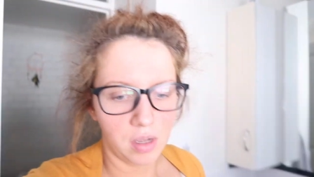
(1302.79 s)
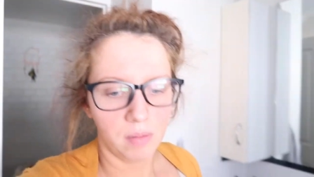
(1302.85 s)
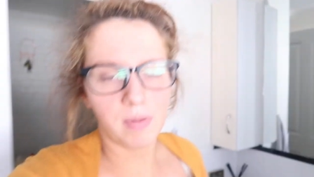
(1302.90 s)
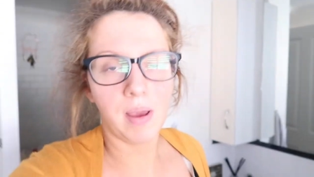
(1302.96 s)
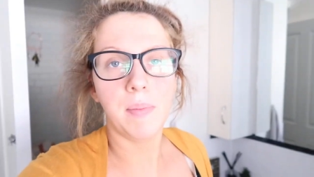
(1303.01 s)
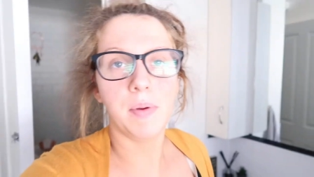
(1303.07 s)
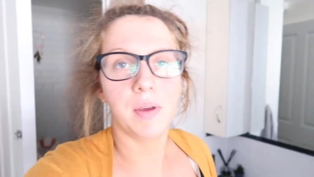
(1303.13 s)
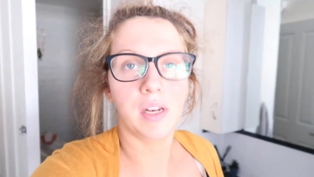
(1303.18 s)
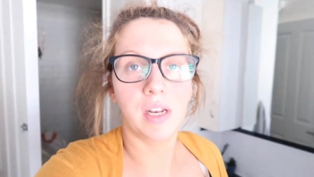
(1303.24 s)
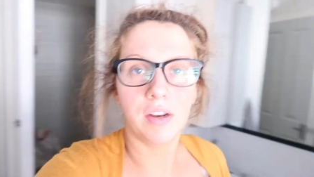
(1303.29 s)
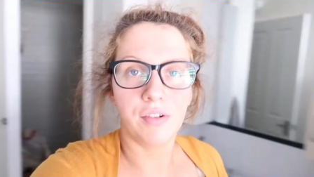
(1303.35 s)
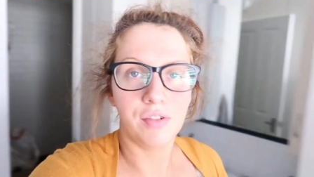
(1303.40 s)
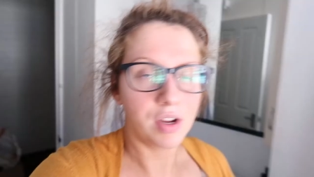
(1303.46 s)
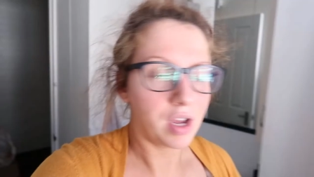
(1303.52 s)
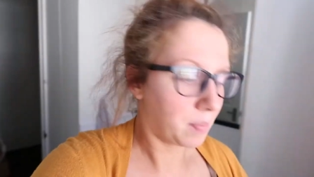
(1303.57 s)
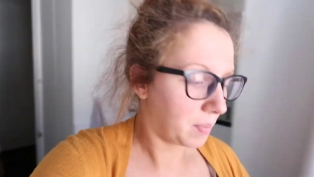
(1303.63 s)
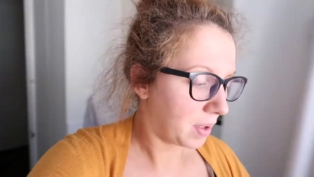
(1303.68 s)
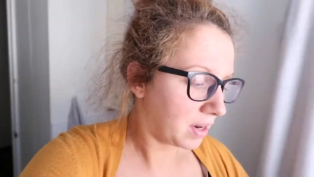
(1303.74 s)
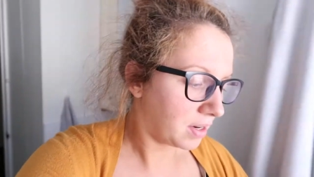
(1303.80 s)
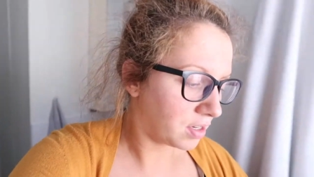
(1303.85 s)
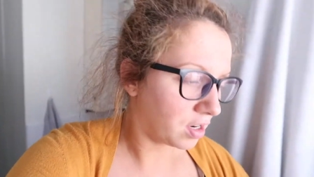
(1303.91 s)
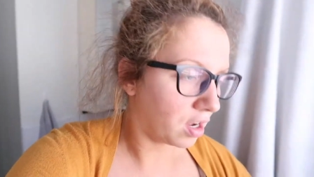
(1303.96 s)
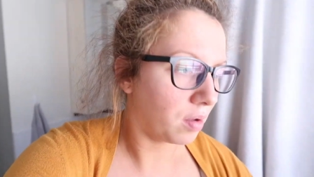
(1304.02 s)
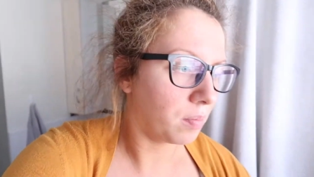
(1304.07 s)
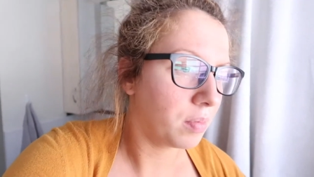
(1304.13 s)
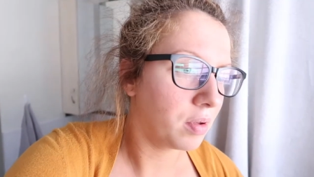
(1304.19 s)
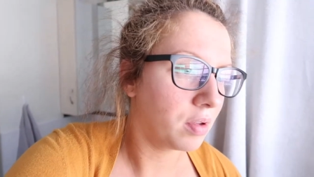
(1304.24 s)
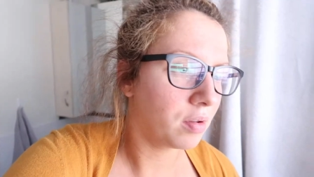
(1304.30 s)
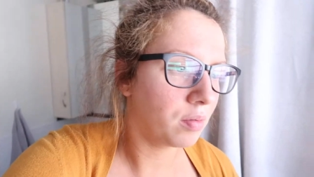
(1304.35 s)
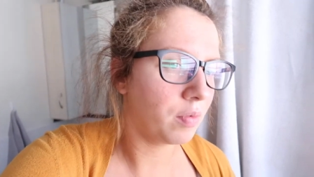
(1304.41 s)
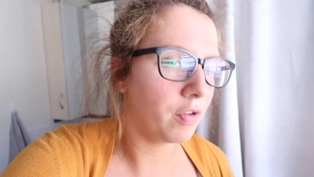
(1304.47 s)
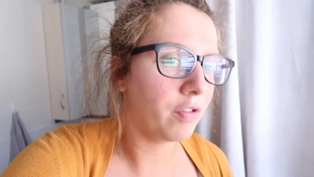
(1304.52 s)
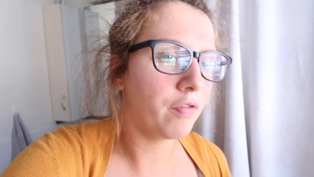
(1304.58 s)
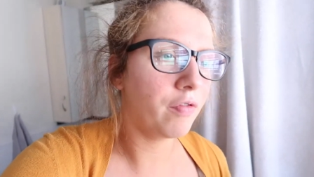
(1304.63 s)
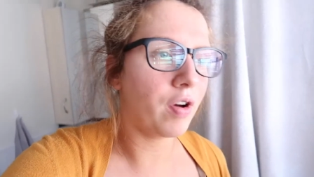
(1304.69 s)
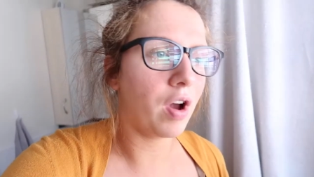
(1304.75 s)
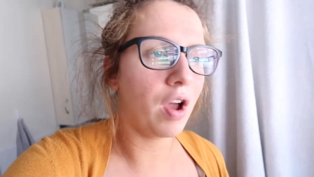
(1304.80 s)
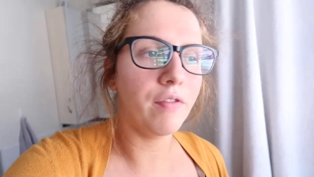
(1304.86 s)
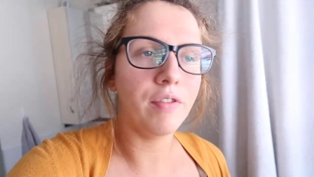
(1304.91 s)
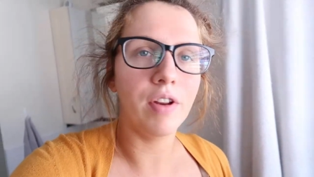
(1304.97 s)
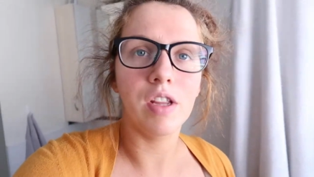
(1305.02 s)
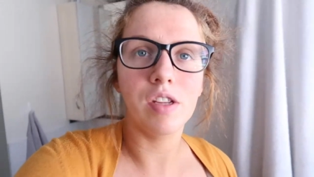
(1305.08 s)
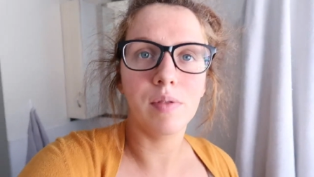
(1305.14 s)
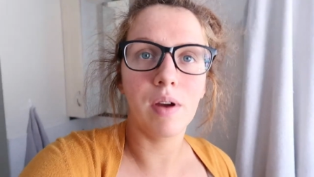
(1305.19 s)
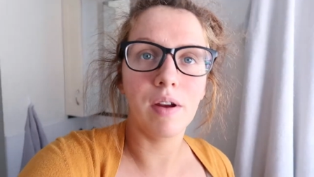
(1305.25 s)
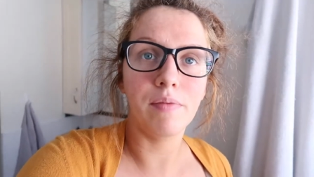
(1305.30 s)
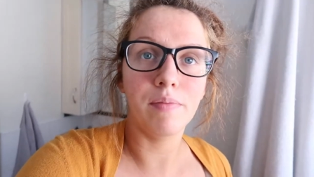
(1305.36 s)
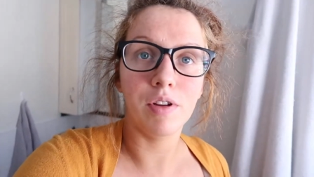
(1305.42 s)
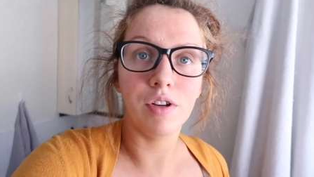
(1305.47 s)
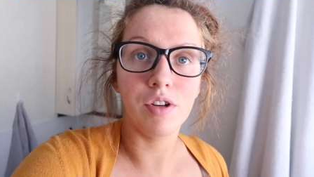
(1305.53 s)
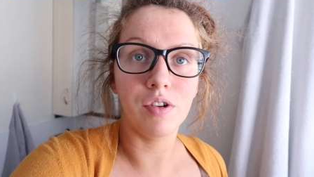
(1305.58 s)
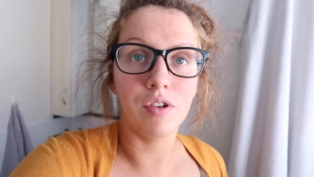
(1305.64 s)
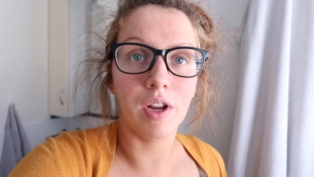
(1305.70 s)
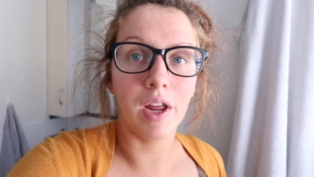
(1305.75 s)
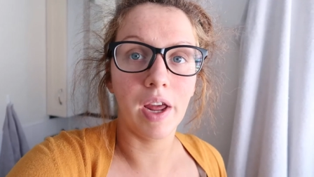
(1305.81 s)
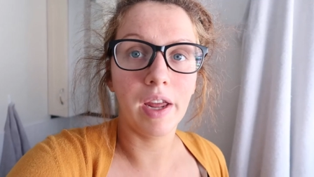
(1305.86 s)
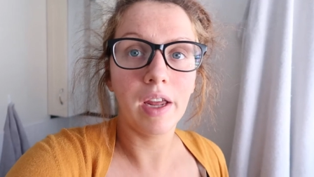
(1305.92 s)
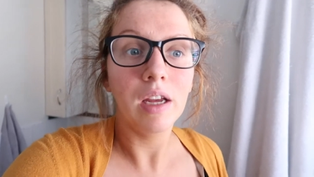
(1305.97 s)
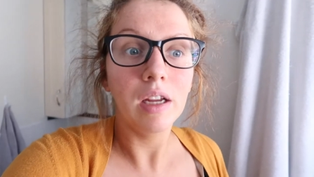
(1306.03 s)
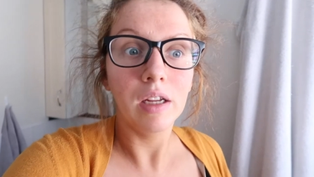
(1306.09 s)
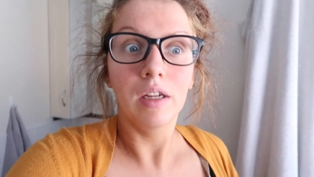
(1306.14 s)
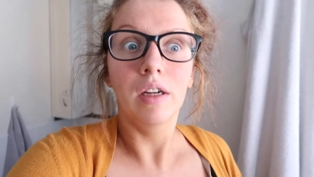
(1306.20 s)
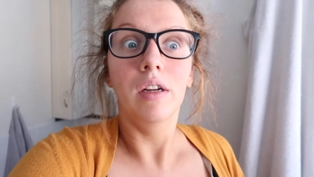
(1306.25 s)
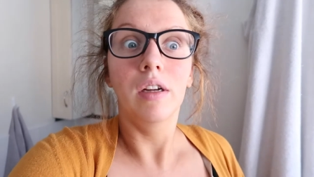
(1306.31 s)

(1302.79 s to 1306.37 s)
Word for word: baby could literally come at any time. We're five days away from the due date.